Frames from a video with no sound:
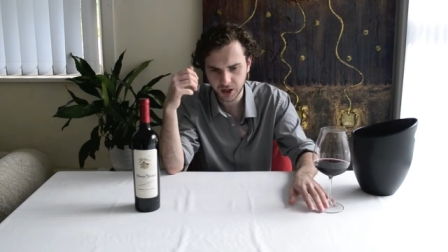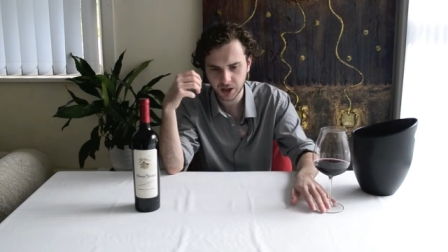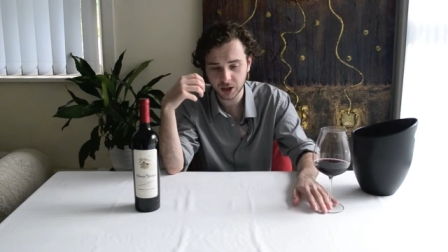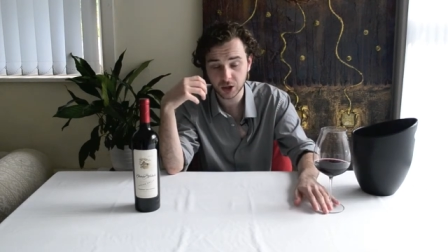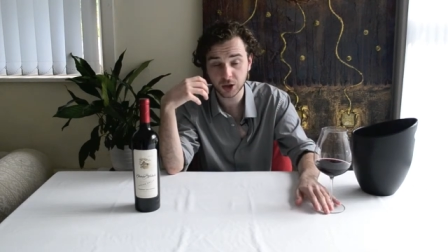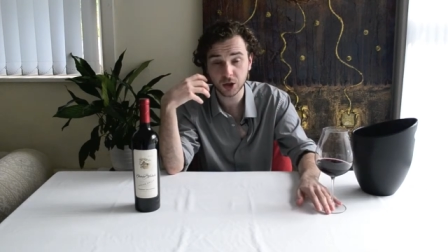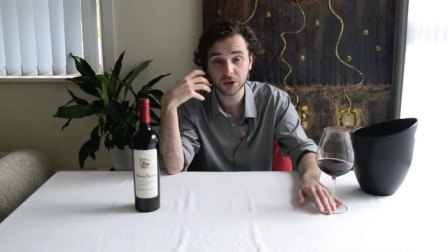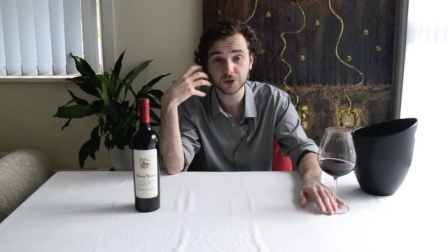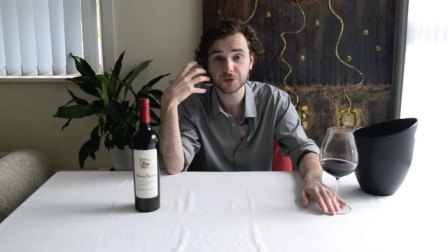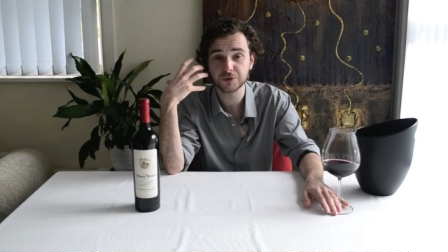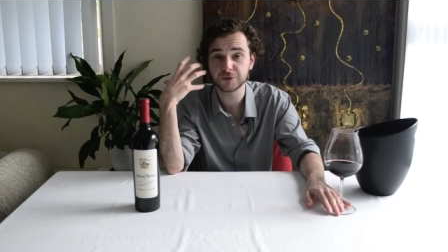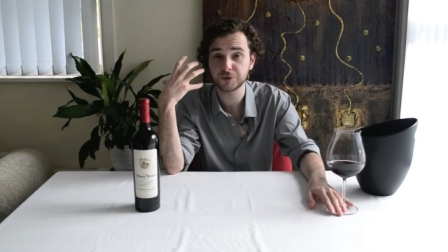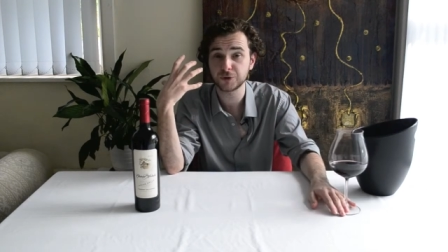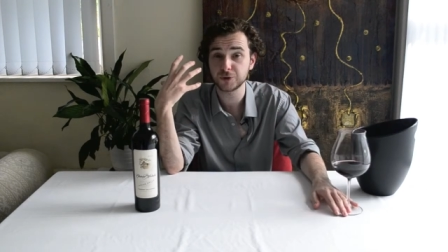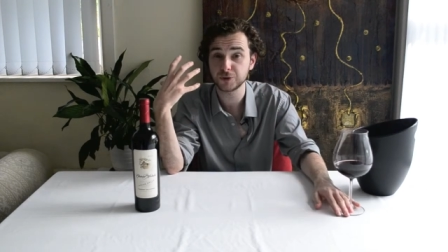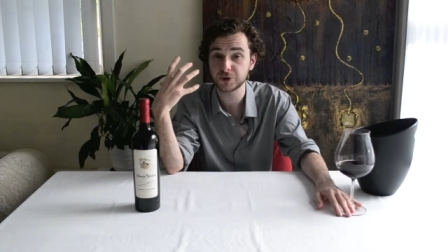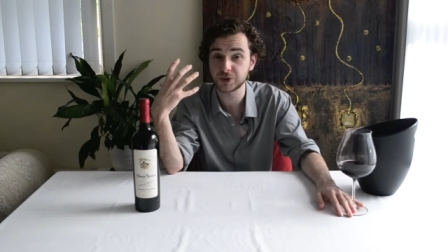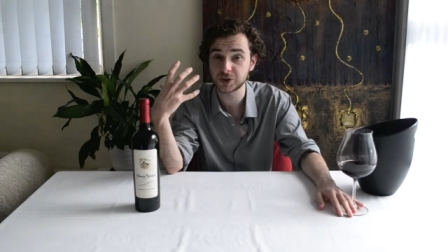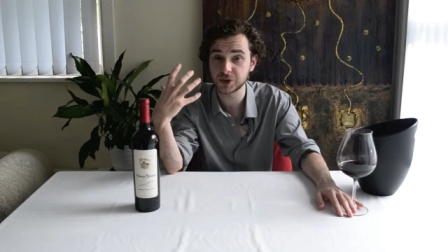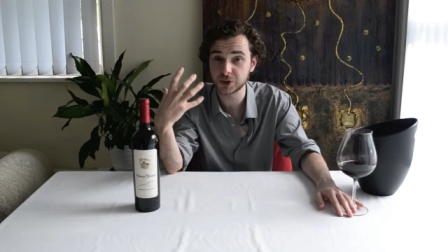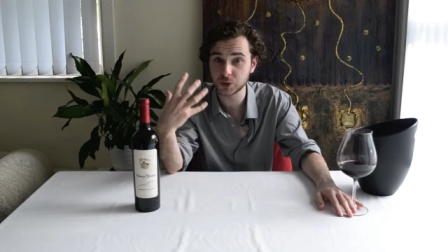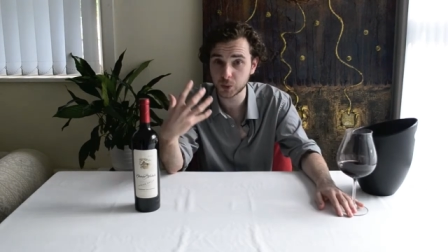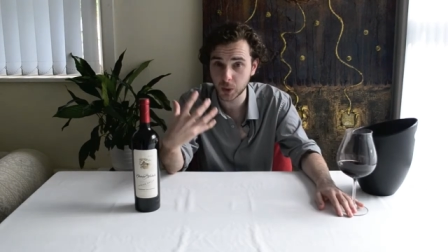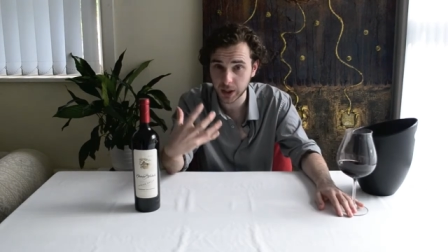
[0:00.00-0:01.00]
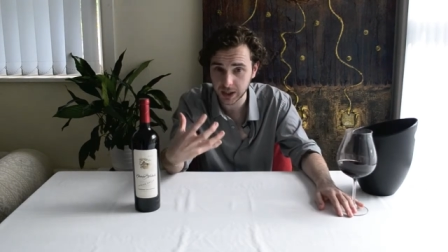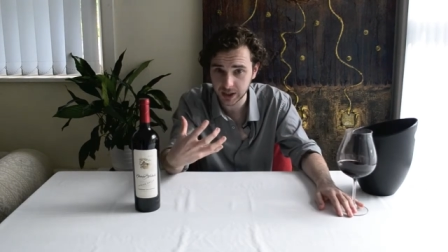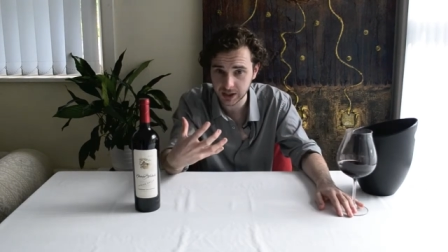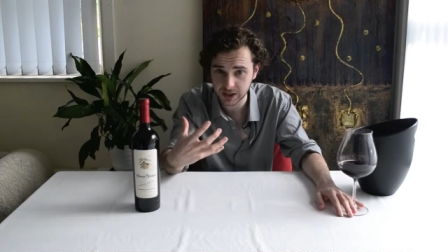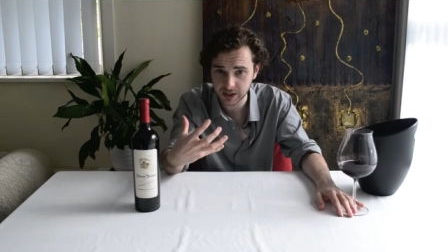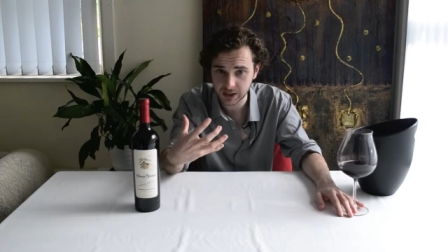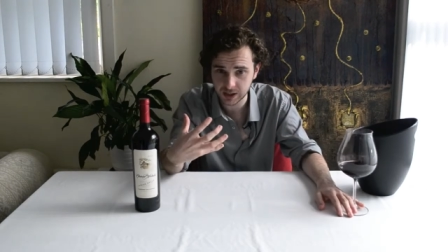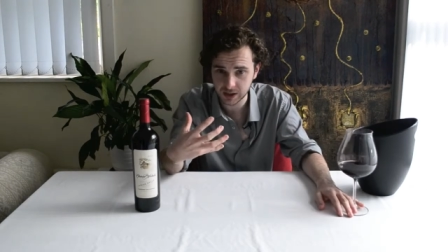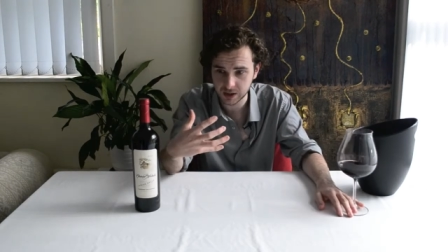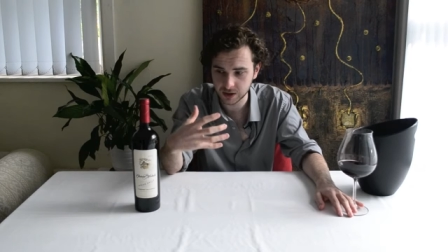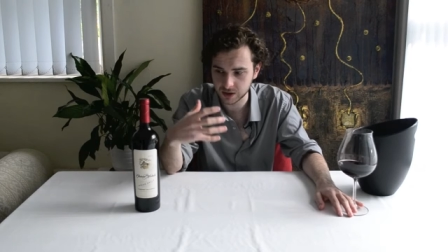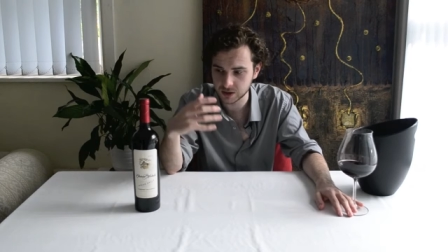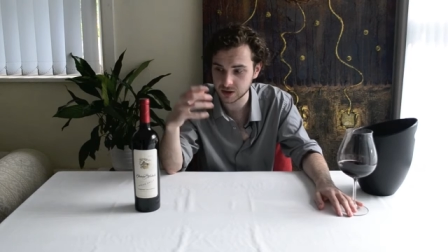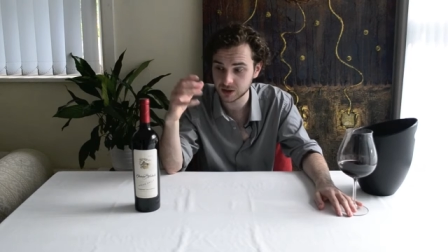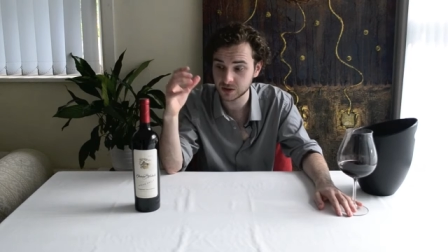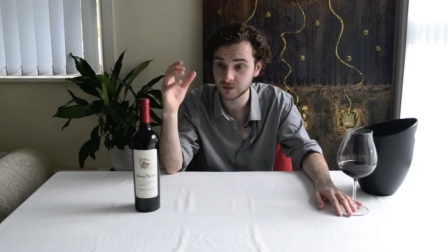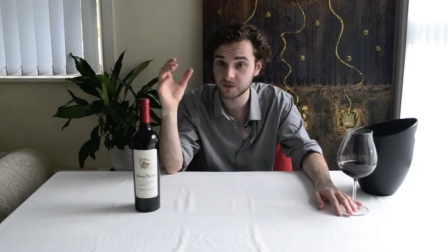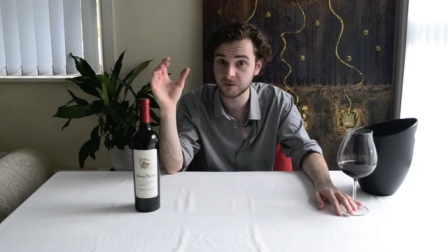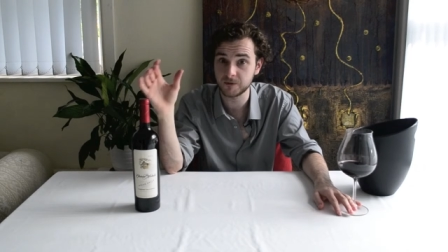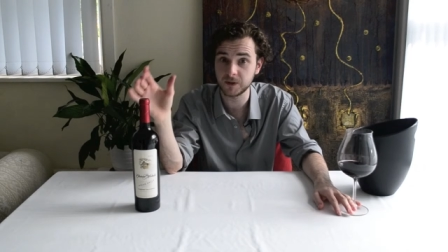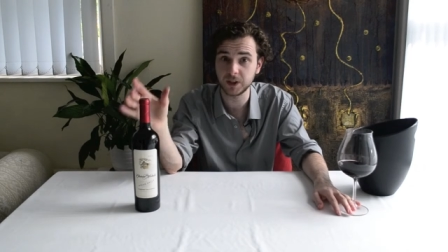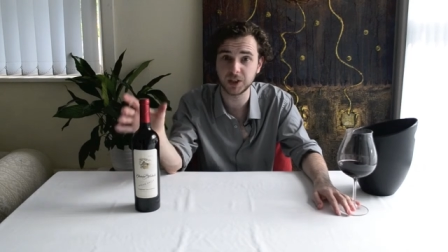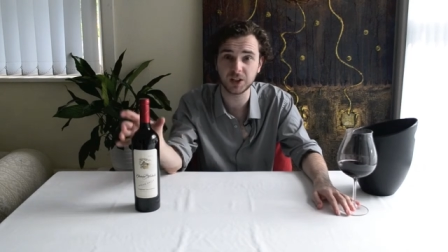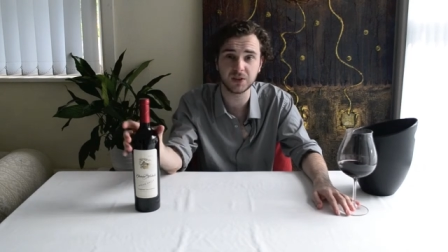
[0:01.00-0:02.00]
A lot of fruit sweetness here, because
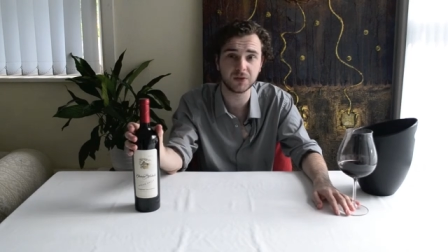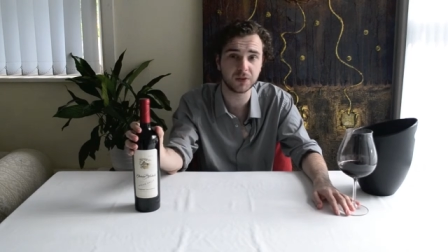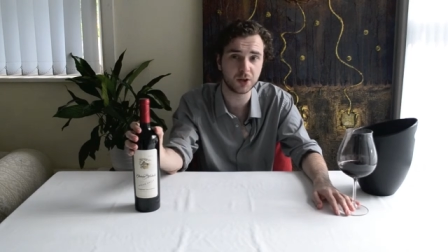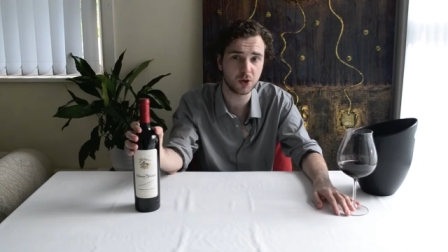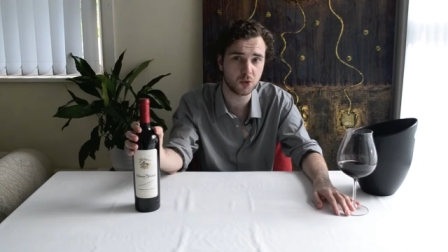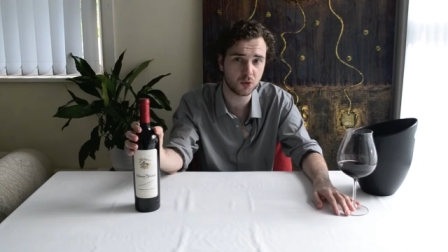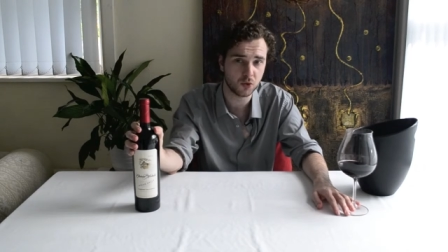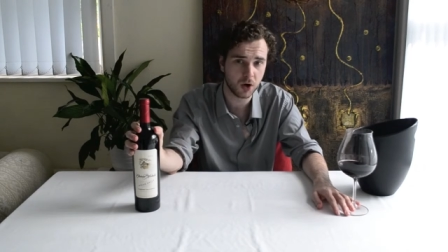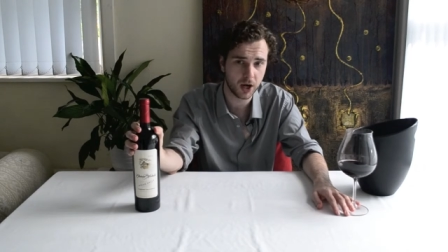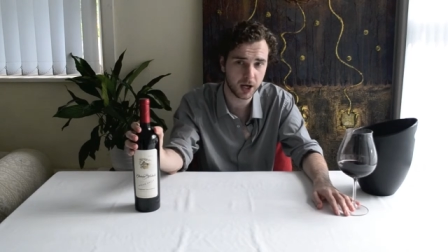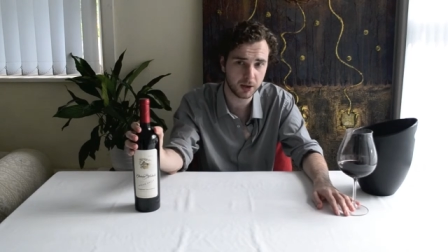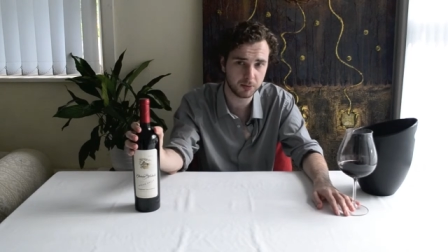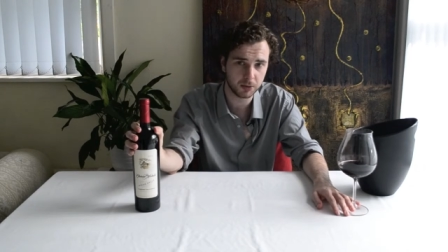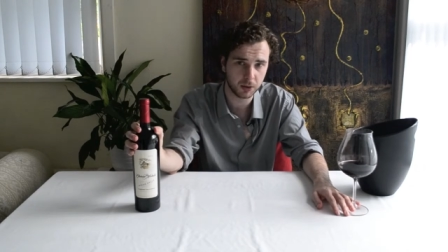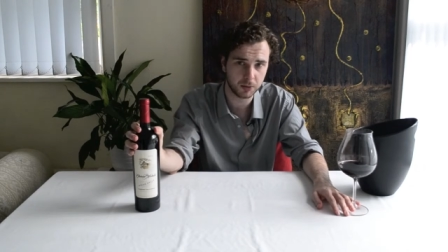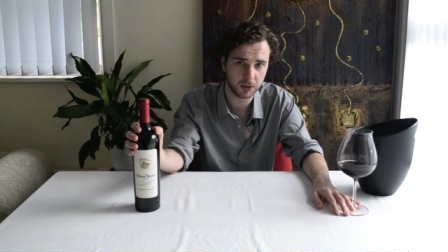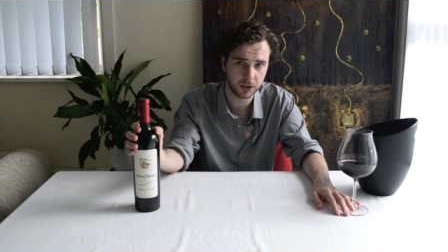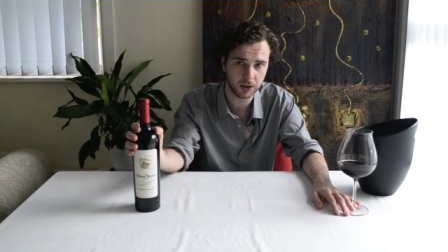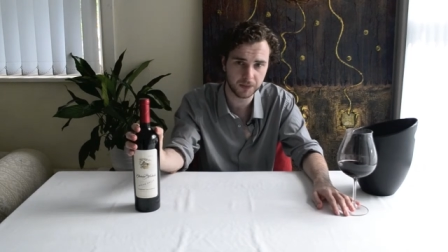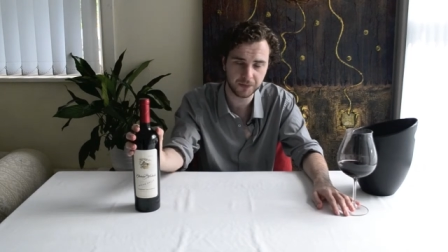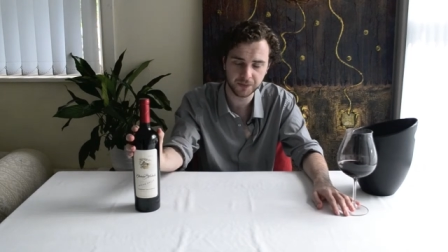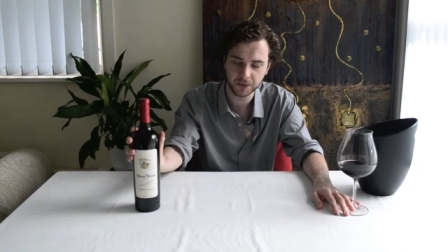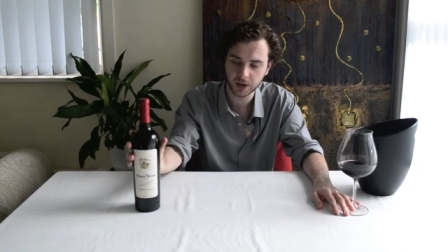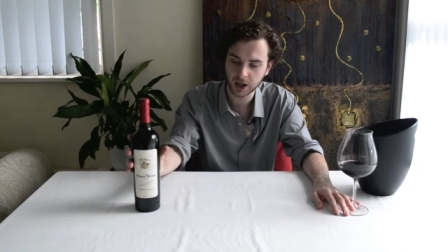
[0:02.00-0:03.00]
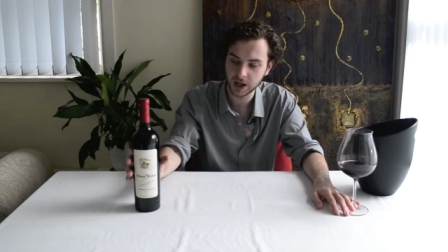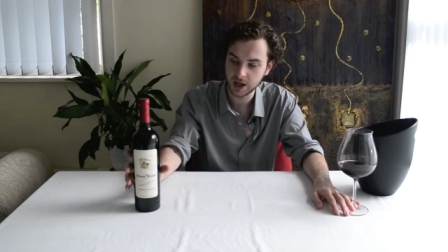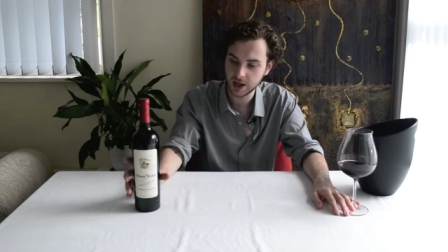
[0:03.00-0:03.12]
it's very, very ripe up here.